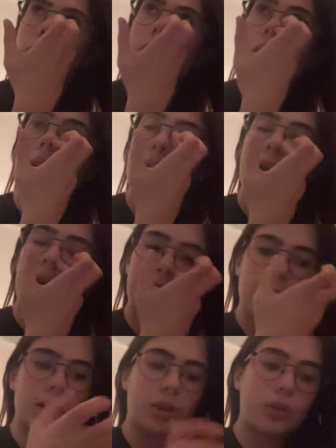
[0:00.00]
to get like
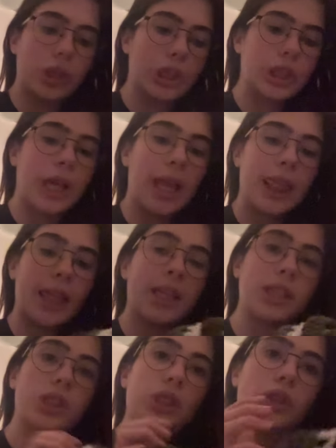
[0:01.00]
the crochet
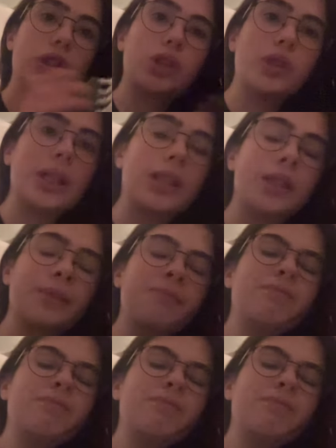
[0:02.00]
things to do it.